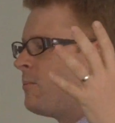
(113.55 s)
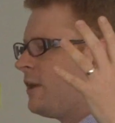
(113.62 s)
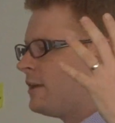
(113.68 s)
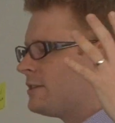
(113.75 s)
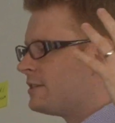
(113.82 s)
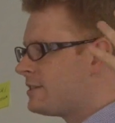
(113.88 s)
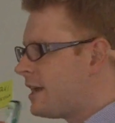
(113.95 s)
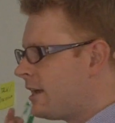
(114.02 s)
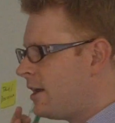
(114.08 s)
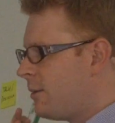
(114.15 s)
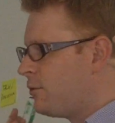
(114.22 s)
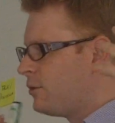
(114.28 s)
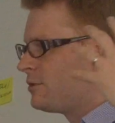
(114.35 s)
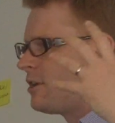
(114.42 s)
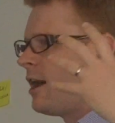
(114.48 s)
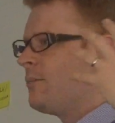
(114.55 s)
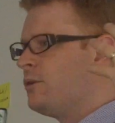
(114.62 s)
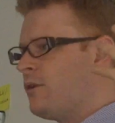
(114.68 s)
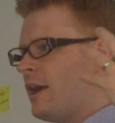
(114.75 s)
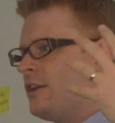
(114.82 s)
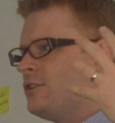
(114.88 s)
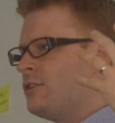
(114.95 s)
because it's taking up your time
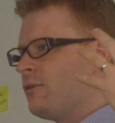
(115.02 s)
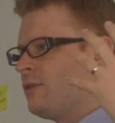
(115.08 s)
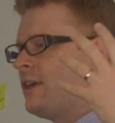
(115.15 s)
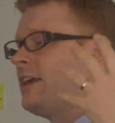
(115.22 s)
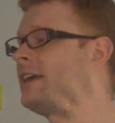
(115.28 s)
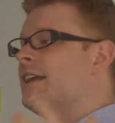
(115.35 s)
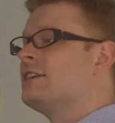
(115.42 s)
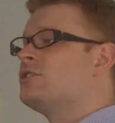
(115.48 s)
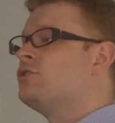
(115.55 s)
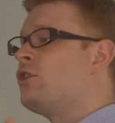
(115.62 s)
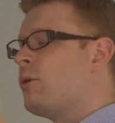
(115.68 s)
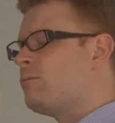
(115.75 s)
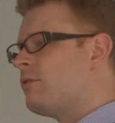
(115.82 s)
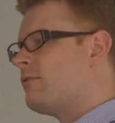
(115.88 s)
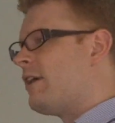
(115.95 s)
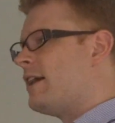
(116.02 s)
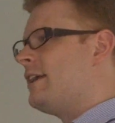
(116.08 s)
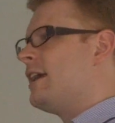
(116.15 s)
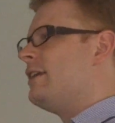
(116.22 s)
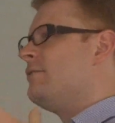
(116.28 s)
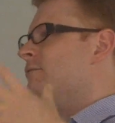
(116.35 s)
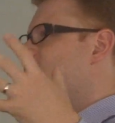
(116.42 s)
and your energy and thinking, and it's not
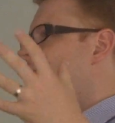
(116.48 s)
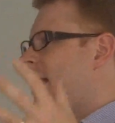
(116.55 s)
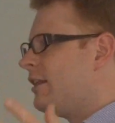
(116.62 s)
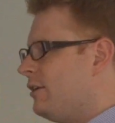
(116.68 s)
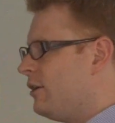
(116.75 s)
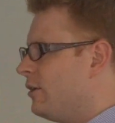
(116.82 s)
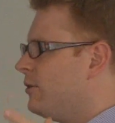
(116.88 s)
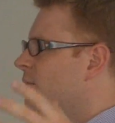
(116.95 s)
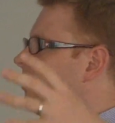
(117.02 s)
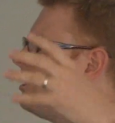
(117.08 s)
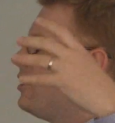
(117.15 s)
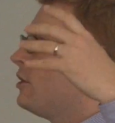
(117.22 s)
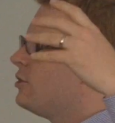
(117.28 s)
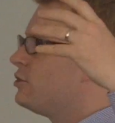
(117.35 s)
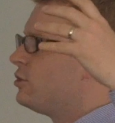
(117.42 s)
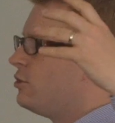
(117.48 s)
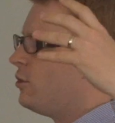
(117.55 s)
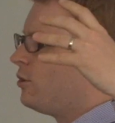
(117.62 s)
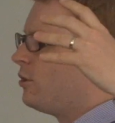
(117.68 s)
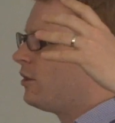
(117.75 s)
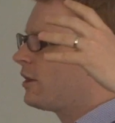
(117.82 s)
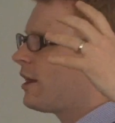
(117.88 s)
providing any value to
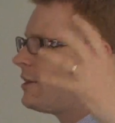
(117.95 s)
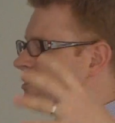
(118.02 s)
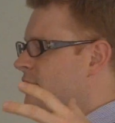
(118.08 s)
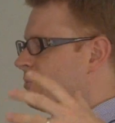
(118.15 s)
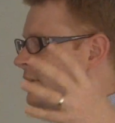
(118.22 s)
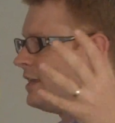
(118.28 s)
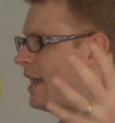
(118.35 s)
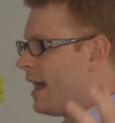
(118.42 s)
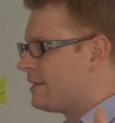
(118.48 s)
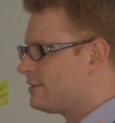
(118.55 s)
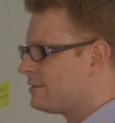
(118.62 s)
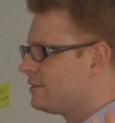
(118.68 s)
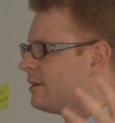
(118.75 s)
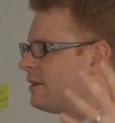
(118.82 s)
your customer yet.